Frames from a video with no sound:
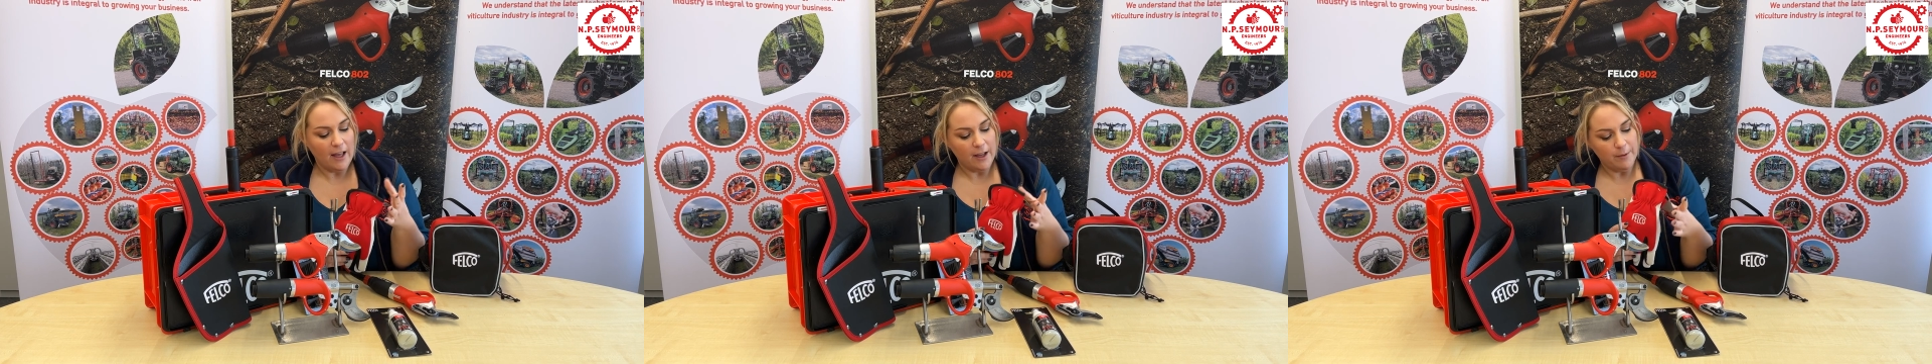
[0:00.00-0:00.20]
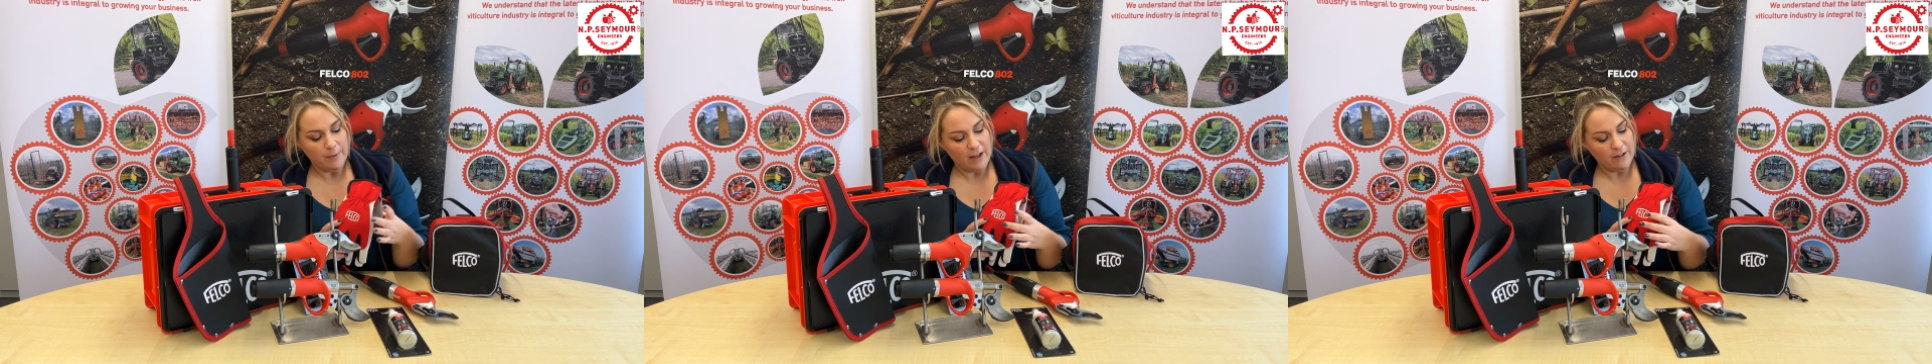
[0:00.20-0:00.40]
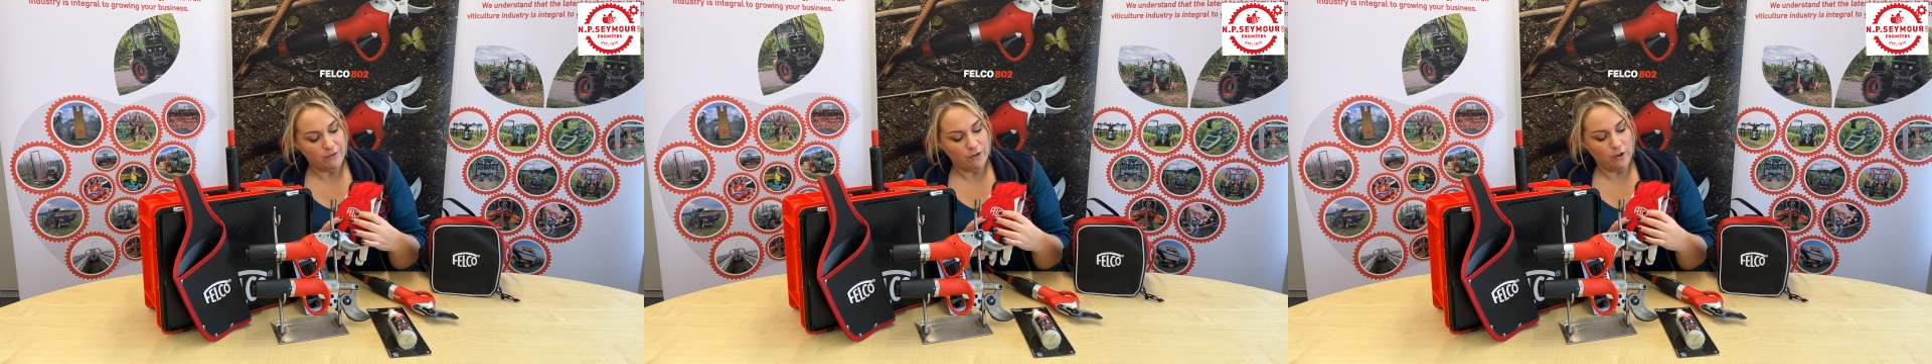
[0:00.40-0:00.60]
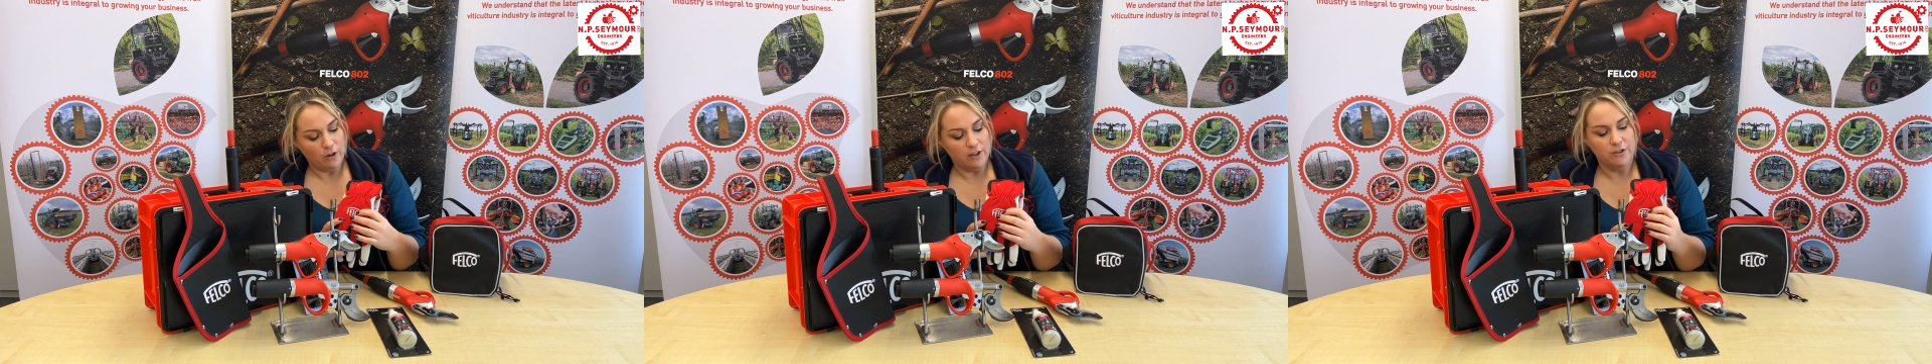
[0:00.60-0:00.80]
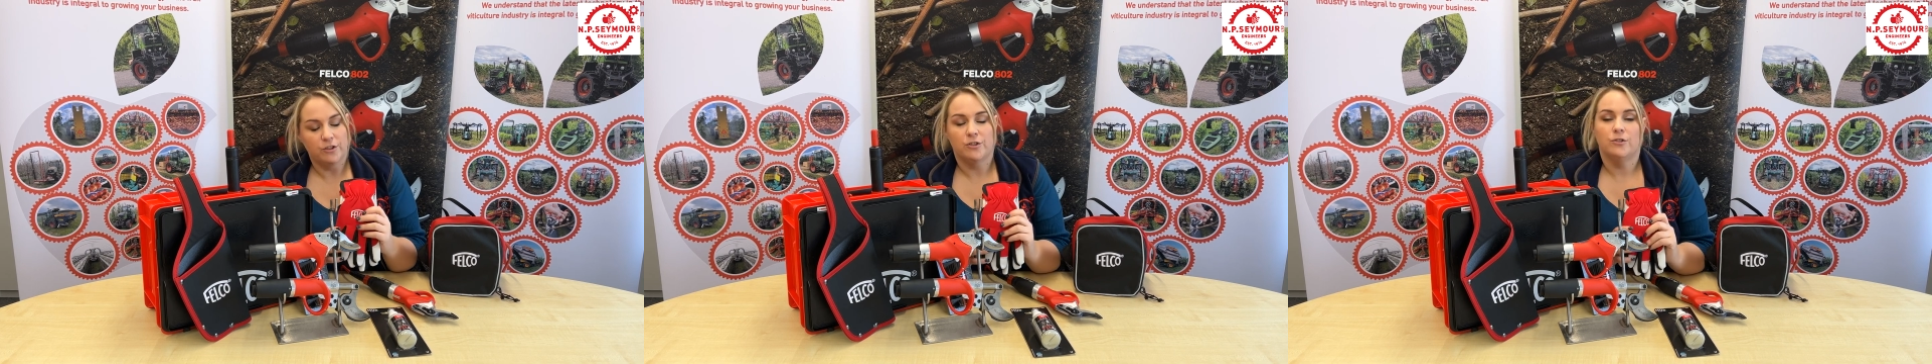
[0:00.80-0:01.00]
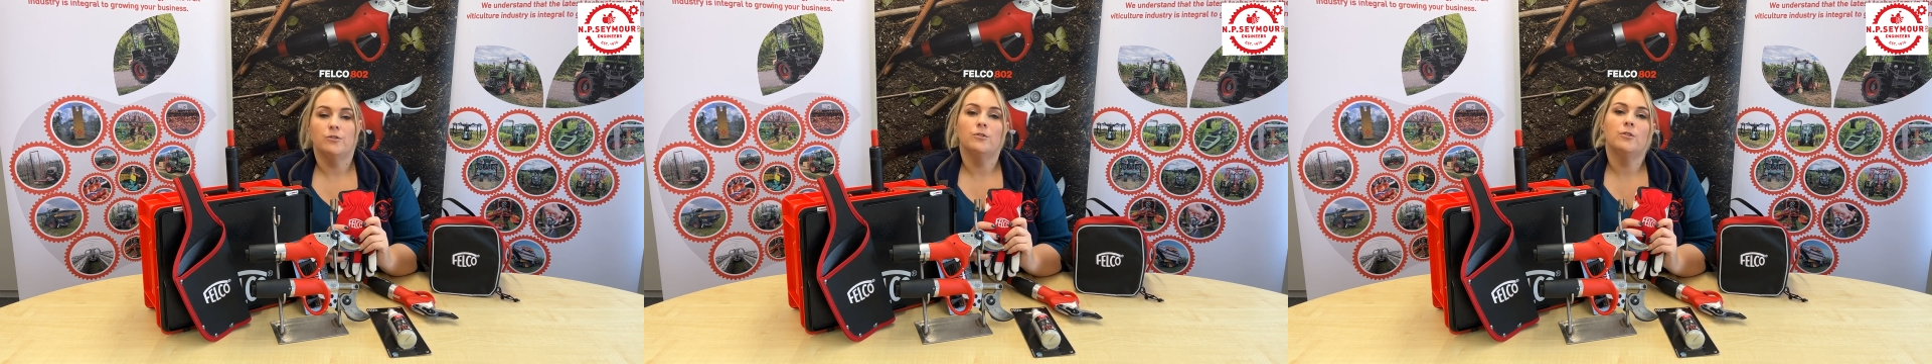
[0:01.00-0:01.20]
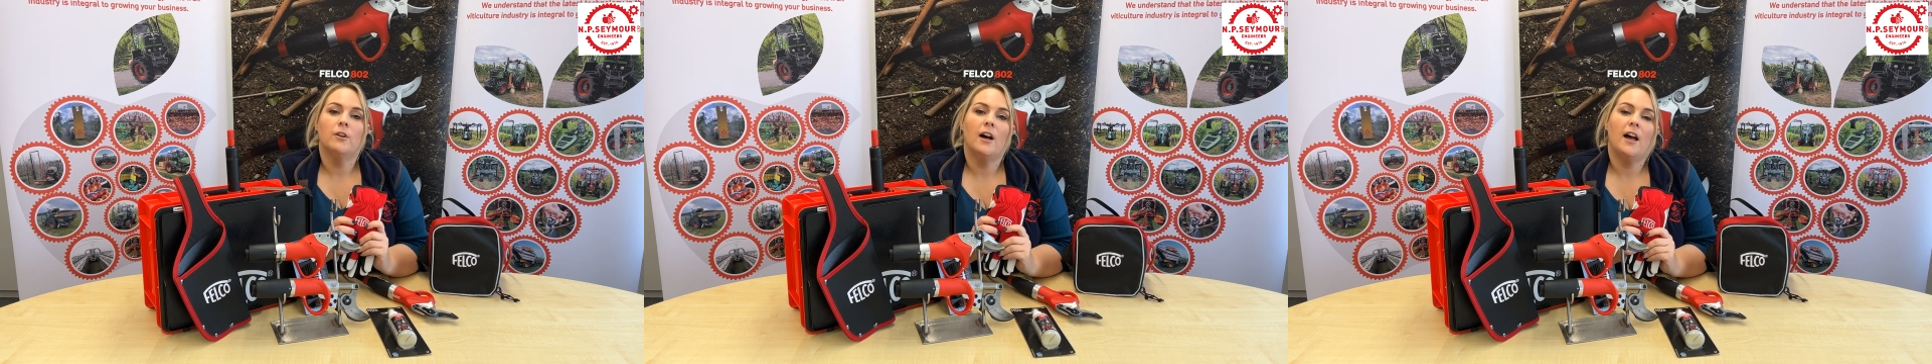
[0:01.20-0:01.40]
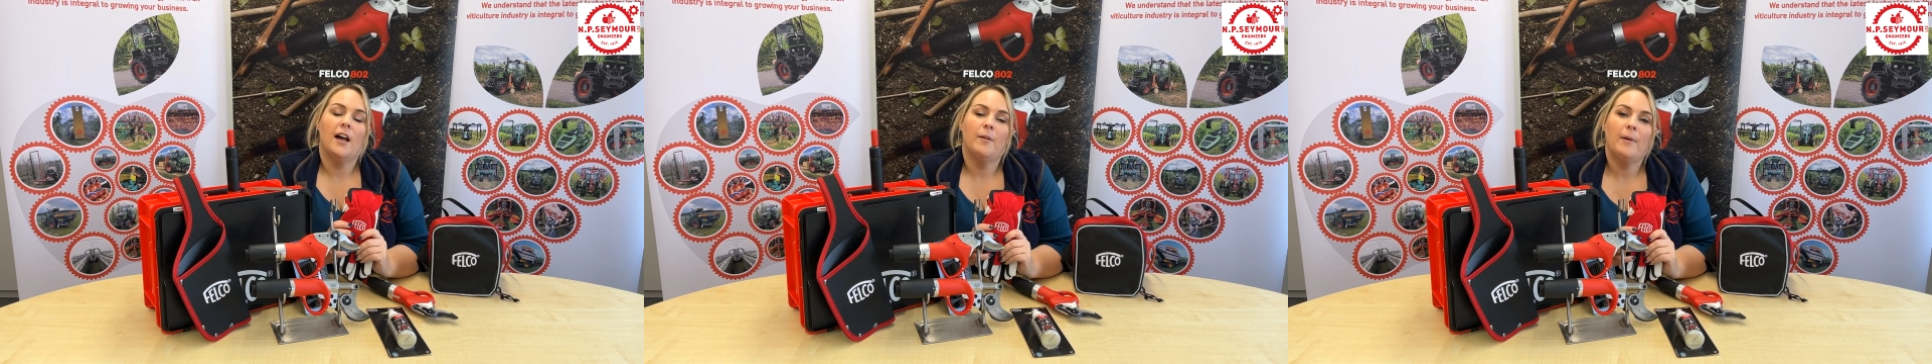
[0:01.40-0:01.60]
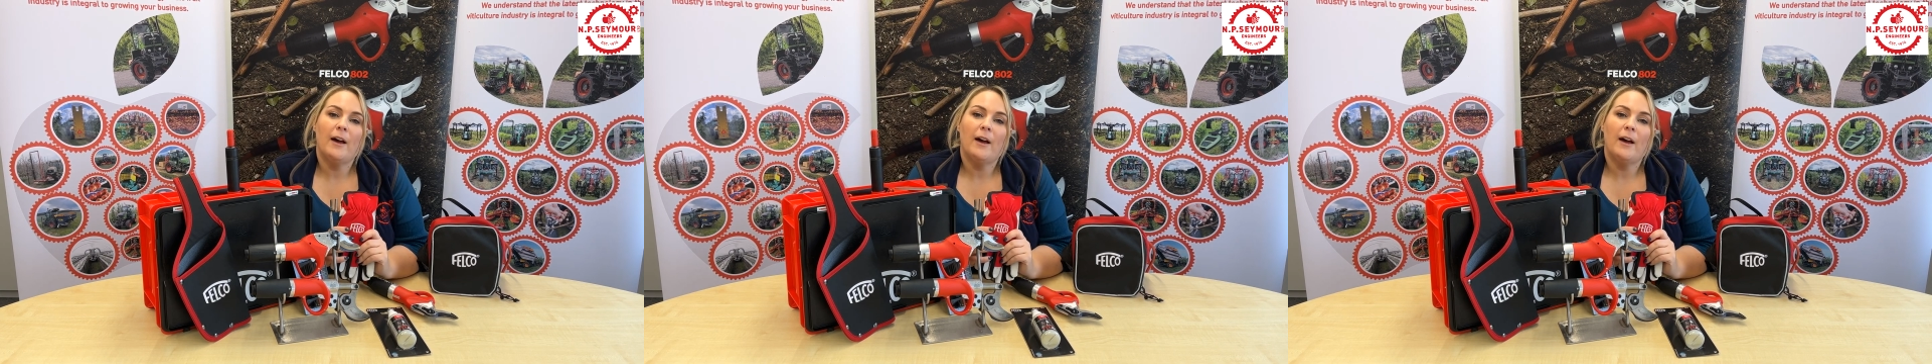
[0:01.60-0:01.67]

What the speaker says: If you're unsure about